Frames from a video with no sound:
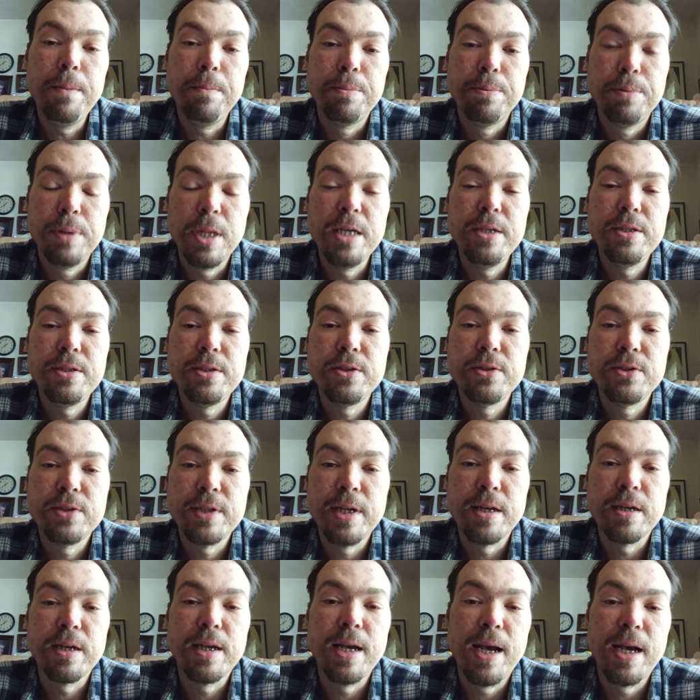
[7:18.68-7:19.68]
places
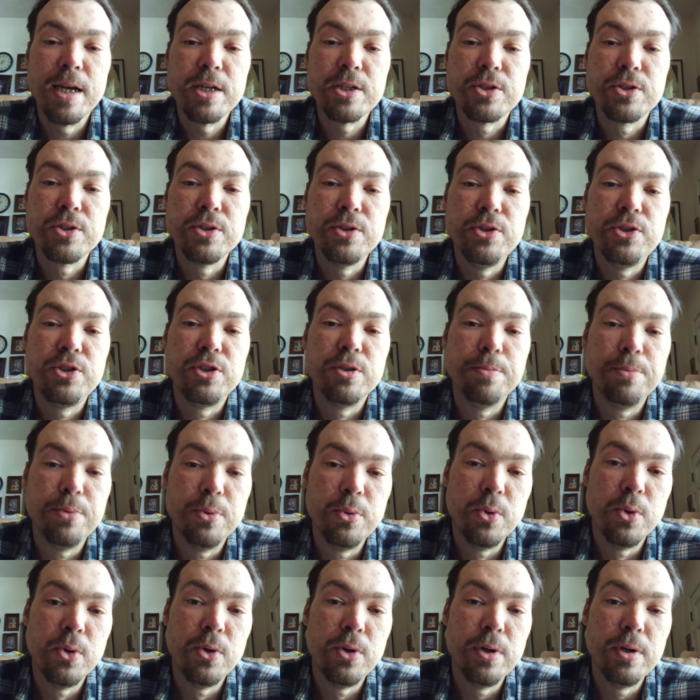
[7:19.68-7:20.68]
that actually
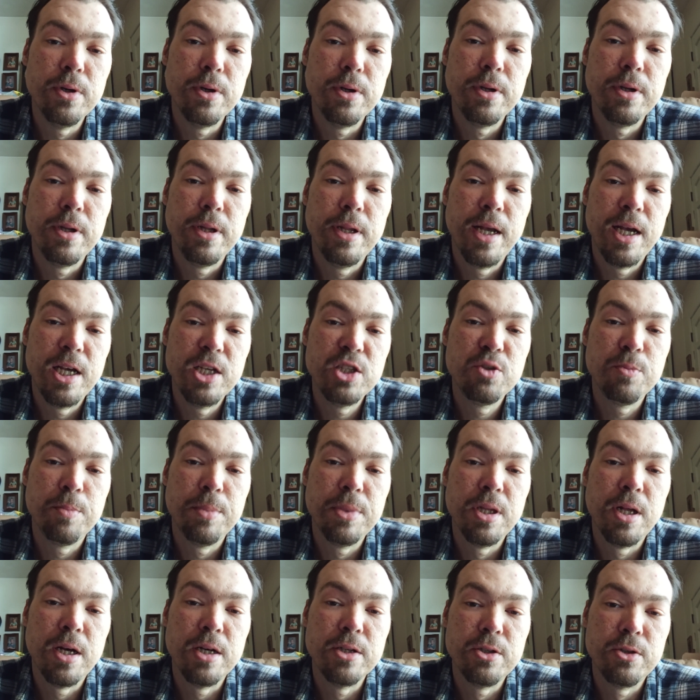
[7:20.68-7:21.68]
support
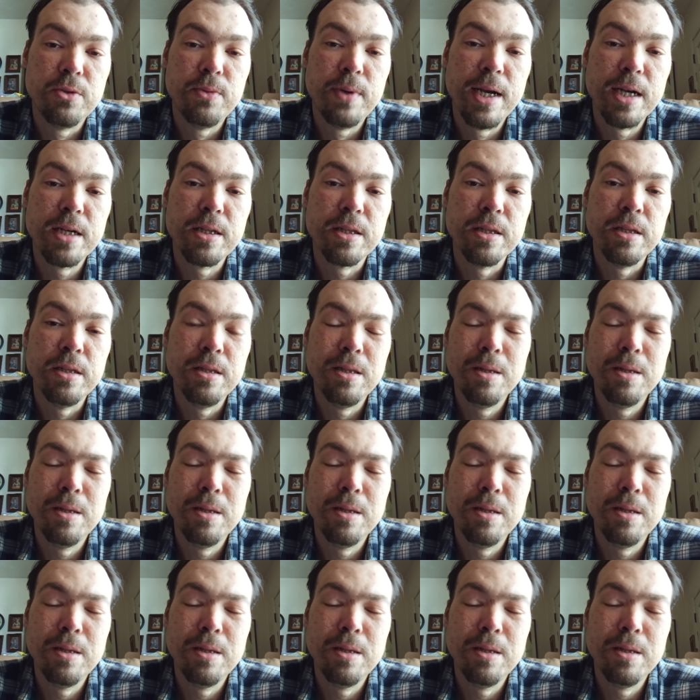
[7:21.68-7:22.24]
Hezbollah directly.